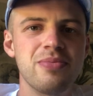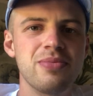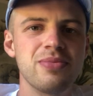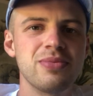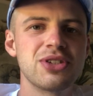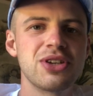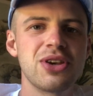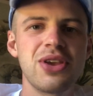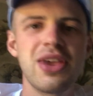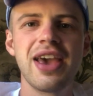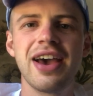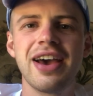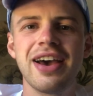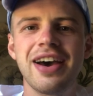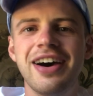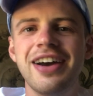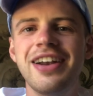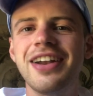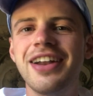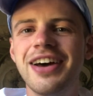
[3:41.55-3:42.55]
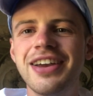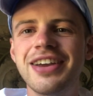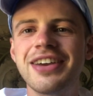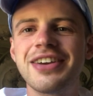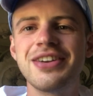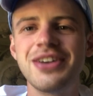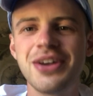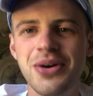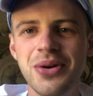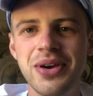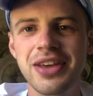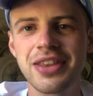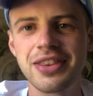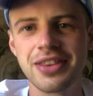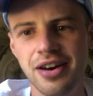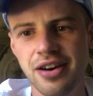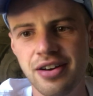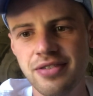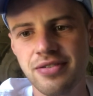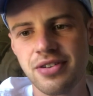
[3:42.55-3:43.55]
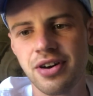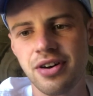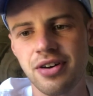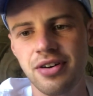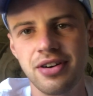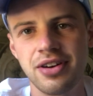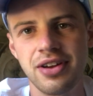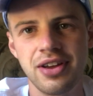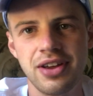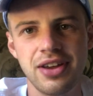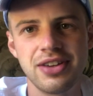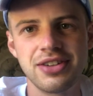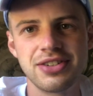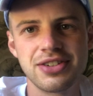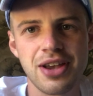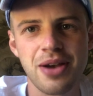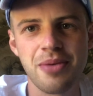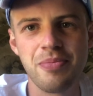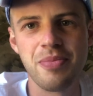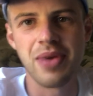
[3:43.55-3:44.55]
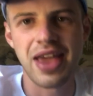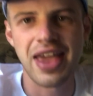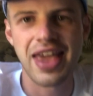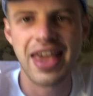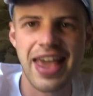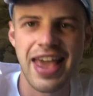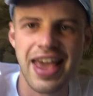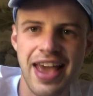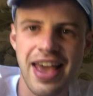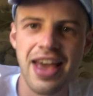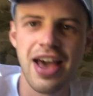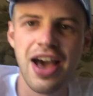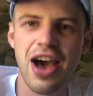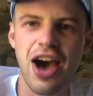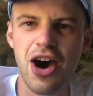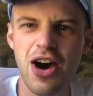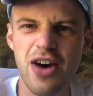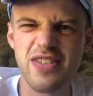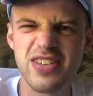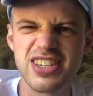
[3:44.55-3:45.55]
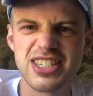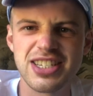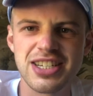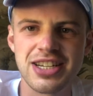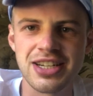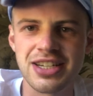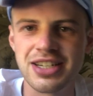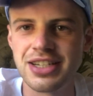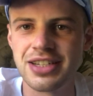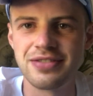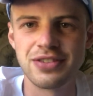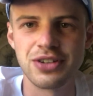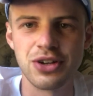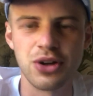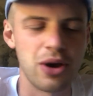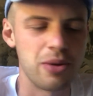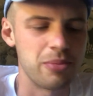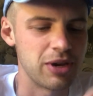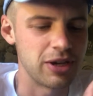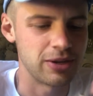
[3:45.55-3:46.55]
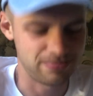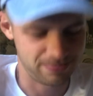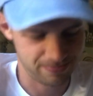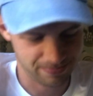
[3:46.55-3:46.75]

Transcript: So yeah, I like knowing that I've got some here harvested, if you know what I mean.